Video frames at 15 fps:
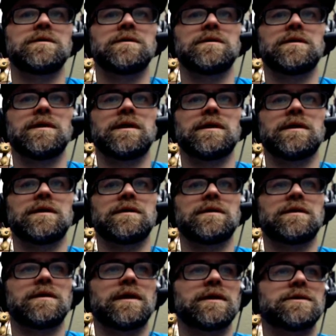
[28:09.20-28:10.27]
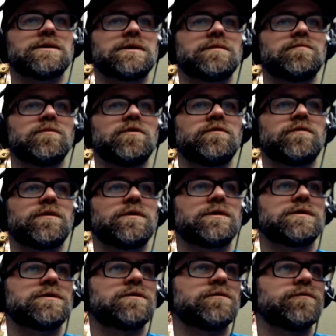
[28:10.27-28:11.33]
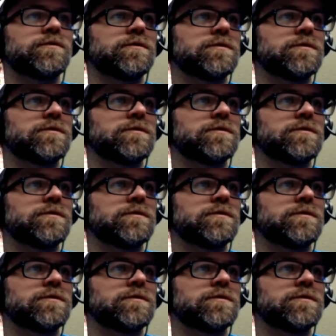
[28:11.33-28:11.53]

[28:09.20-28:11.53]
I need to actually move all this over.